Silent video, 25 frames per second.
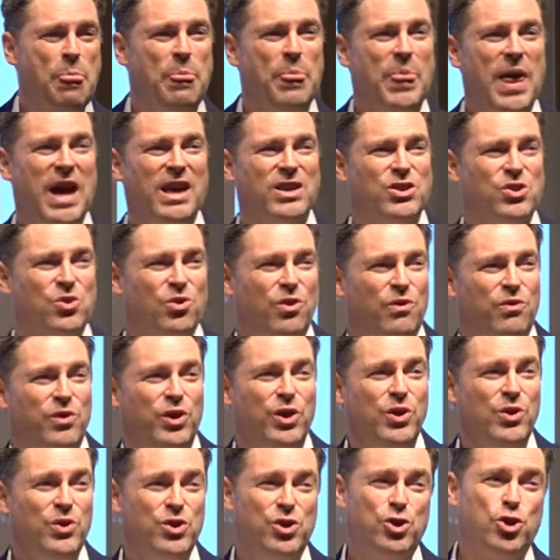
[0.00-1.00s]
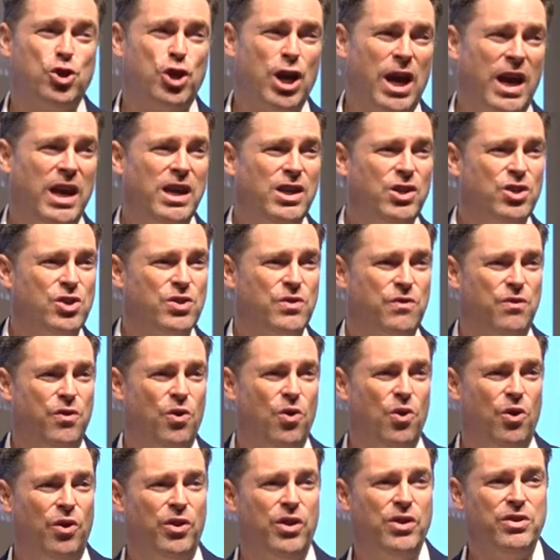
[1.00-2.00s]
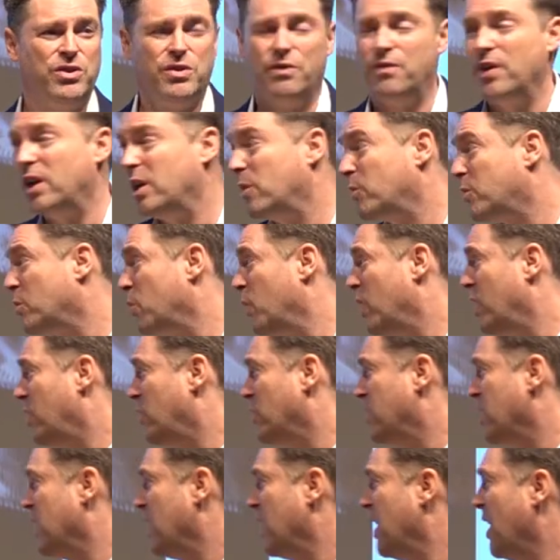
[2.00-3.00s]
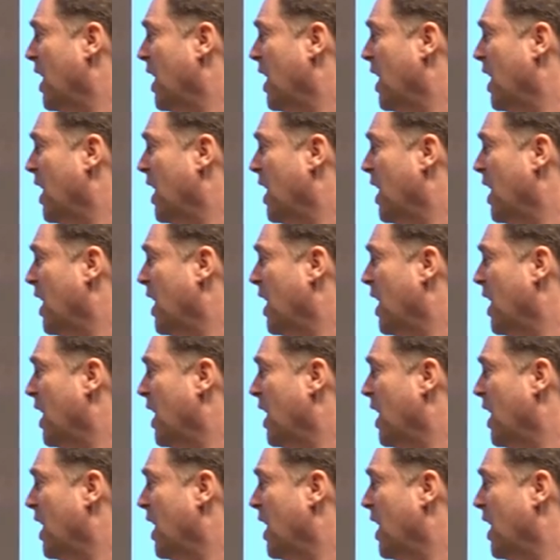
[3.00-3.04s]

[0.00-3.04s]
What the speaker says: that sort of loose change for the developed world,